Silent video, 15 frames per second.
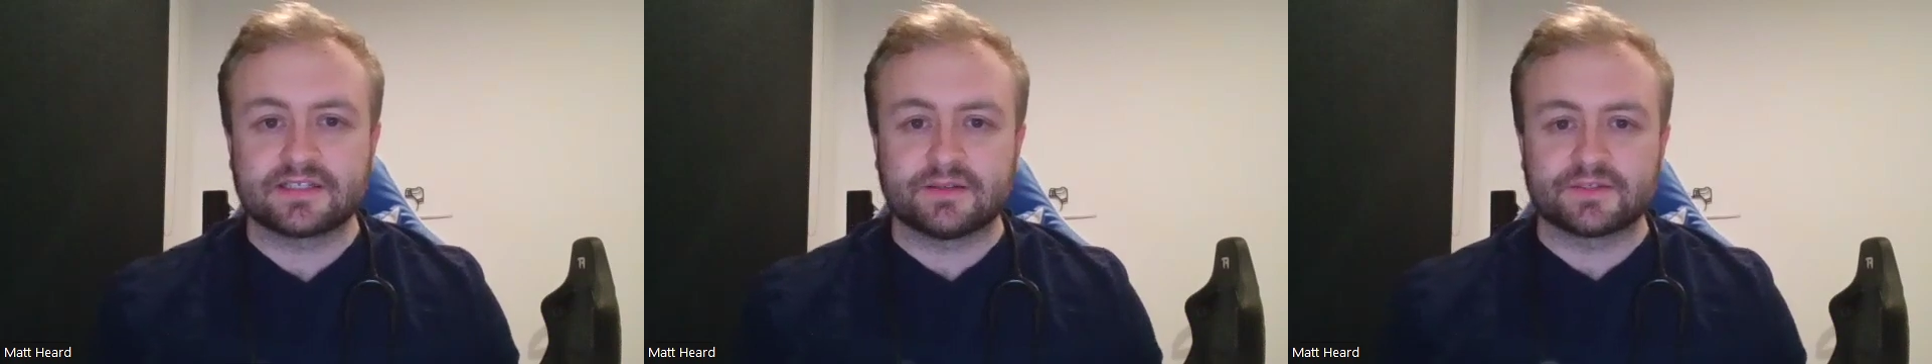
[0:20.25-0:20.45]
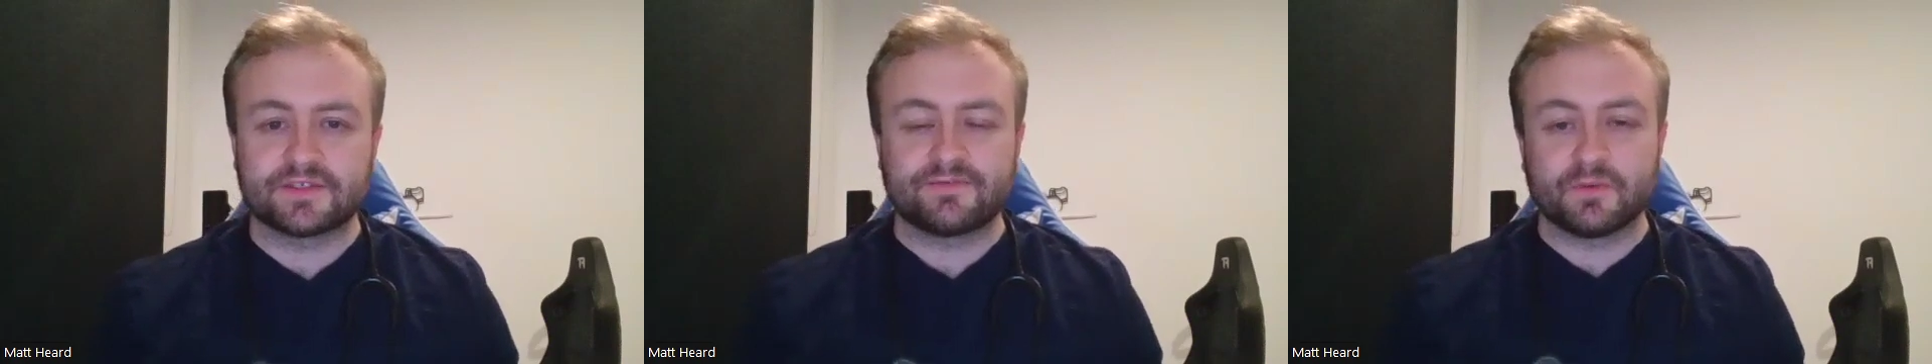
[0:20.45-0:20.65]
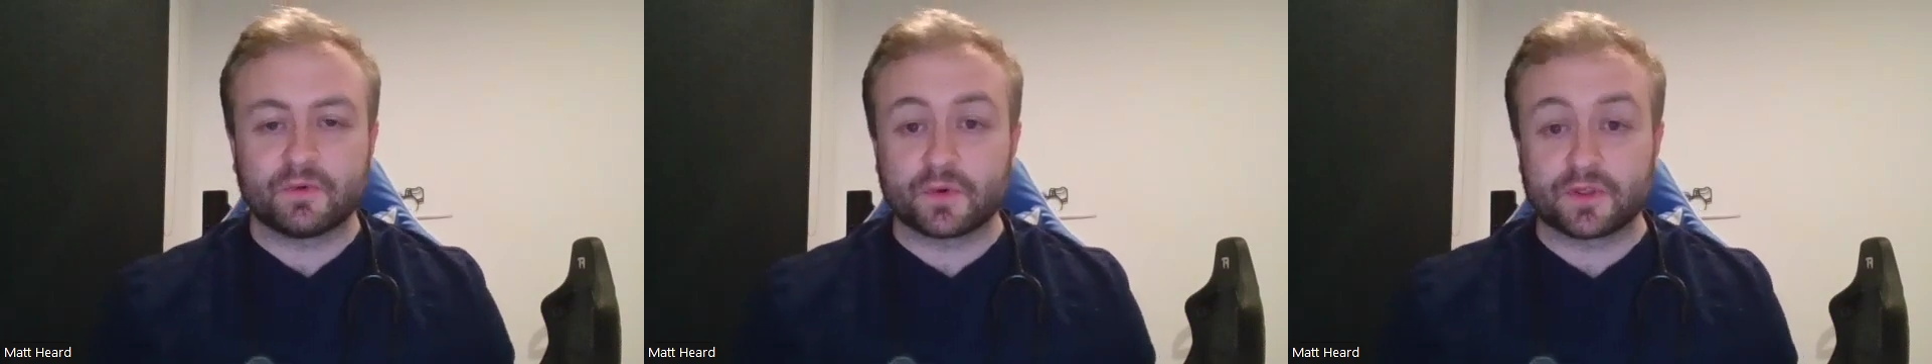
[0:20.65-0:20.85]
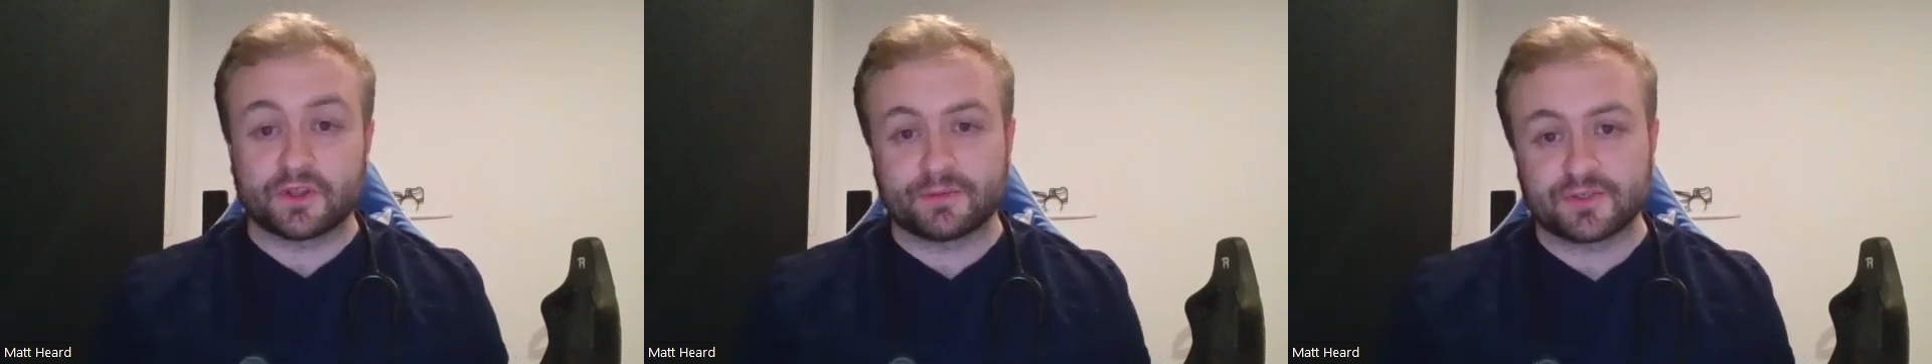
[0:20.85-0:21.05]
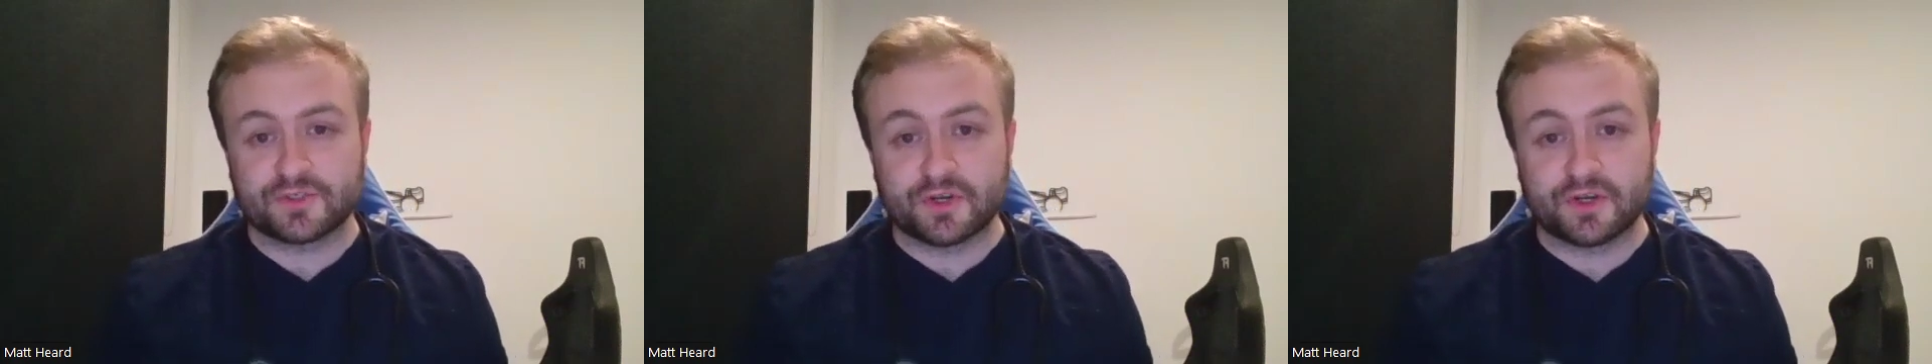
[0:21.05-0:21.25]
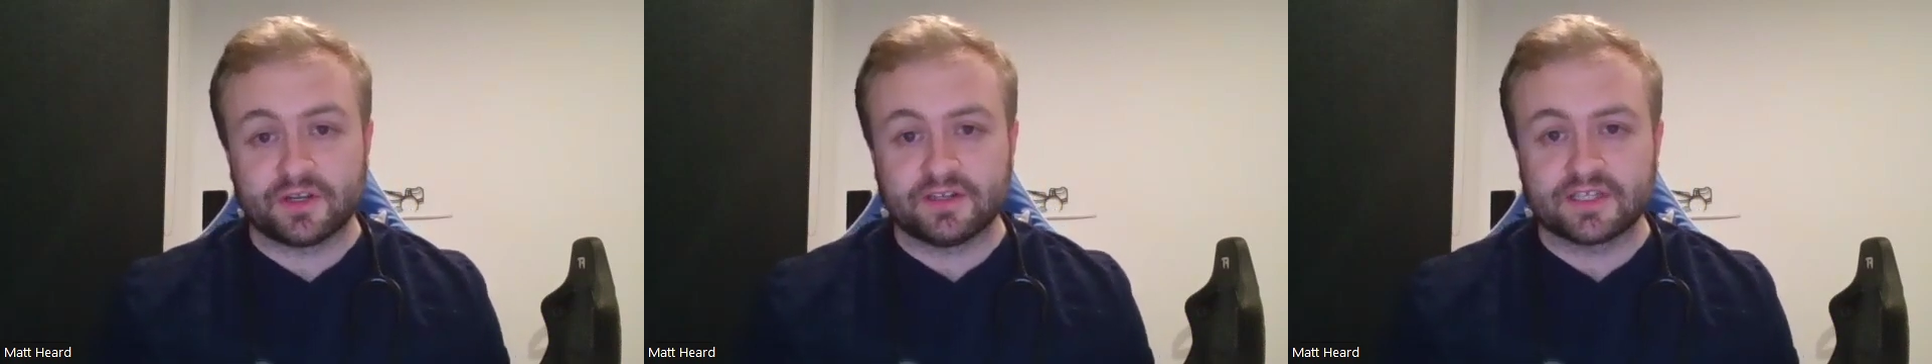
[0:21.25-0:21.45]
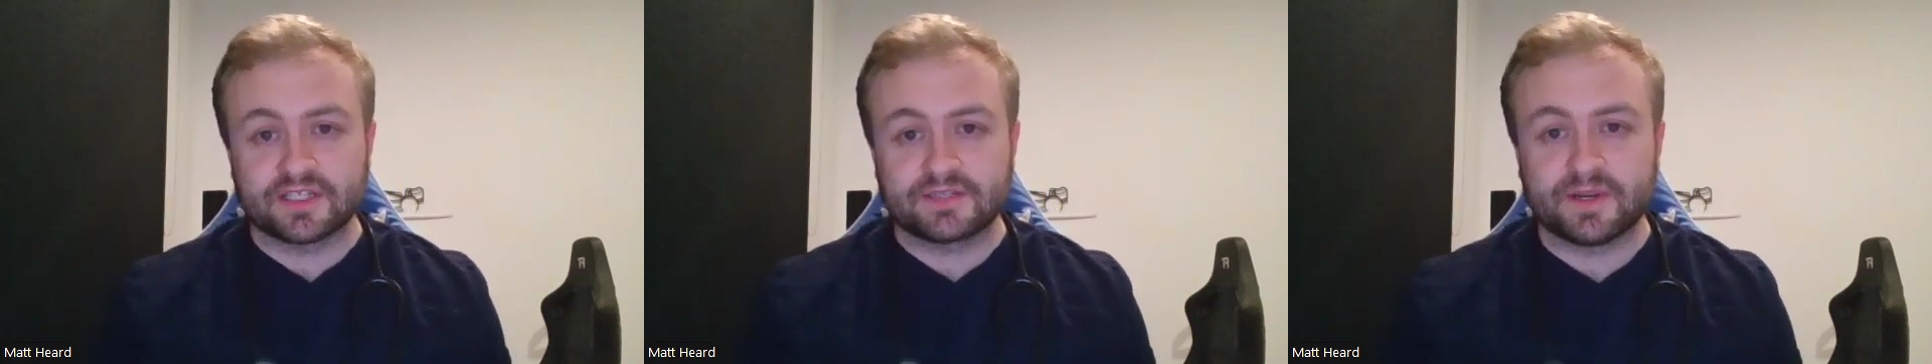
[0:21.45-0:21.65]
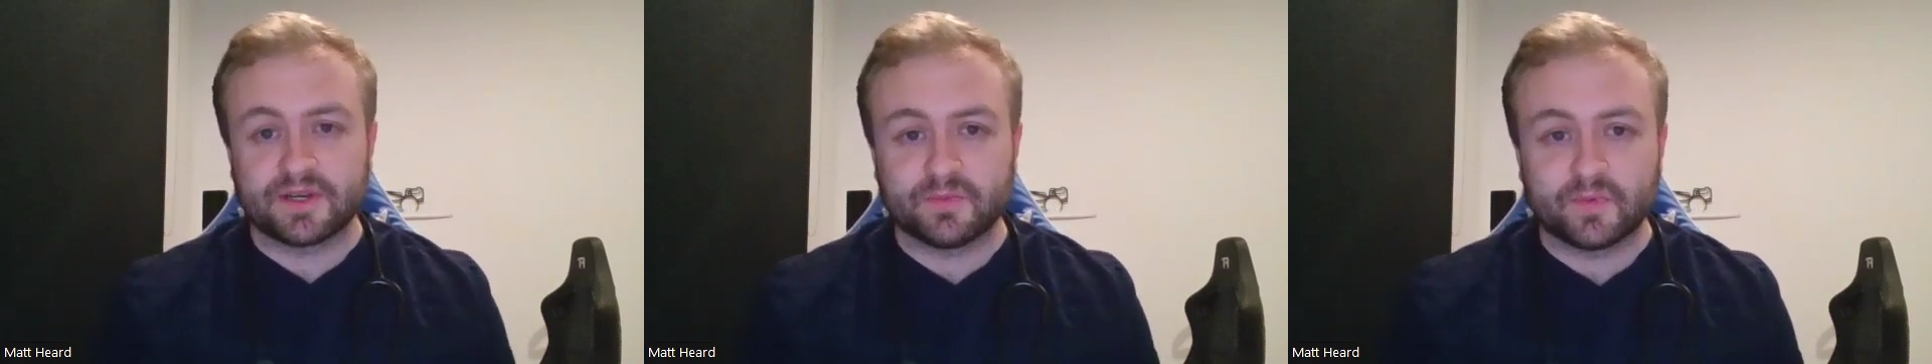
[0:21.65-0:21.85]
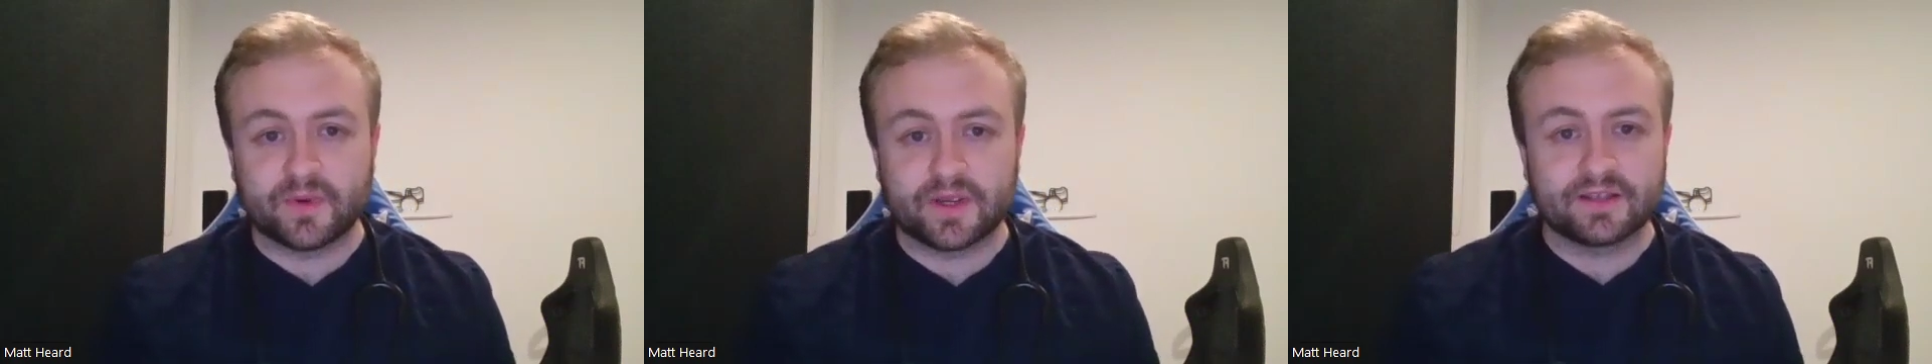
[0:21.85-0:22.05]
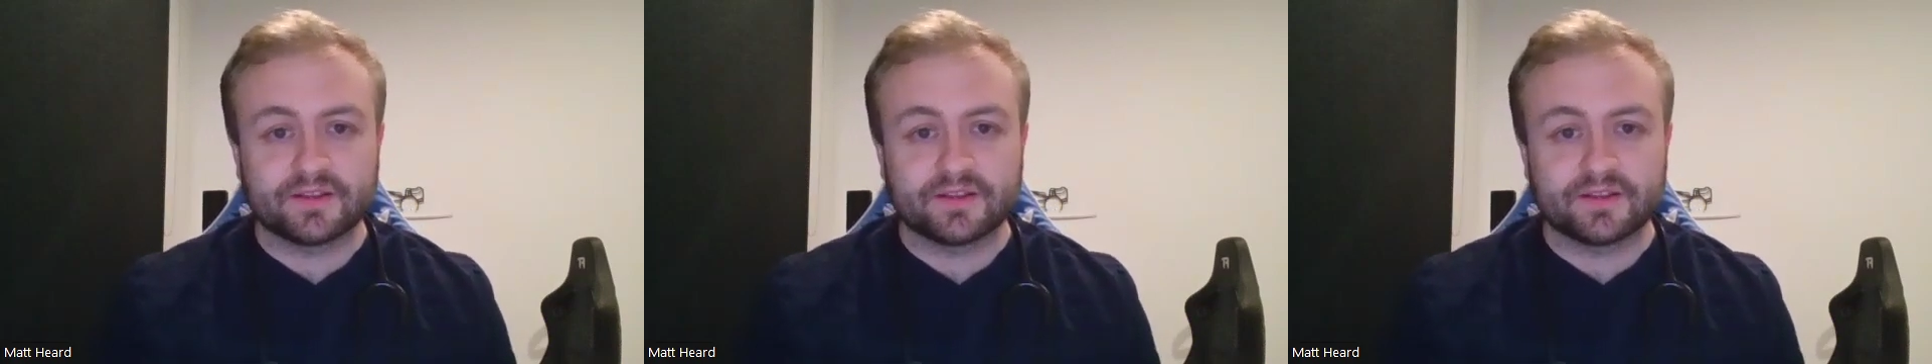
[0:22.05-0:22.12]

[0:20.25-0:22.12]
I was afforded the opportunity to spend a week